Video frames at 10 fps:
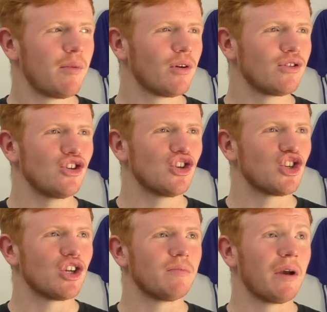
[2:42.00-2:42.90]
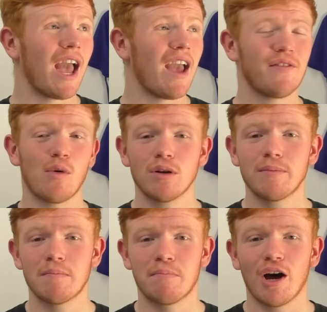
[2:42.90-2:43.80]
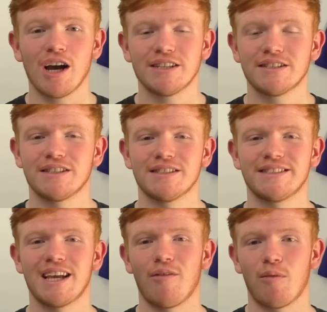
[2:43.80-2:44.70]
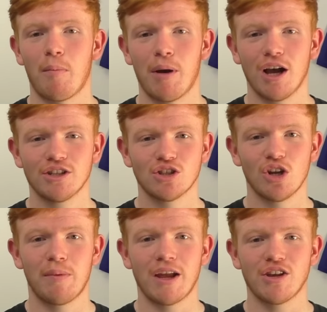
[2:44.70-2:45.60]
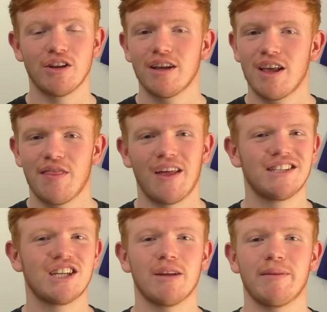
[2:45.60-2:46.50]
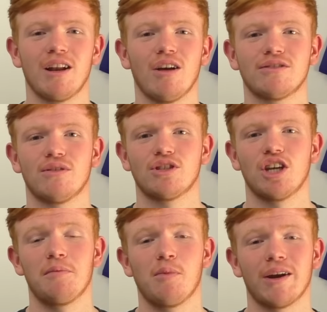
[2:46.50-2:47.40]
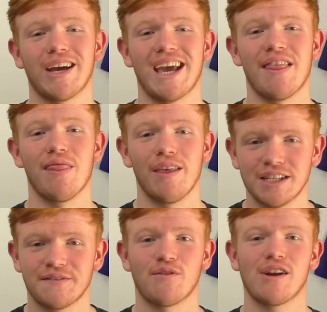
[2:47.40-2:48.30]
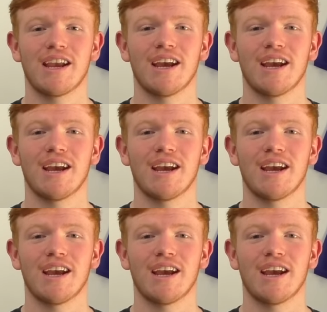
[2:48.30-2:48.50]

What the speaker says: moment on YouTube, if I want to be biased and set from a personal opinion, then it's going to be last October when I hit this free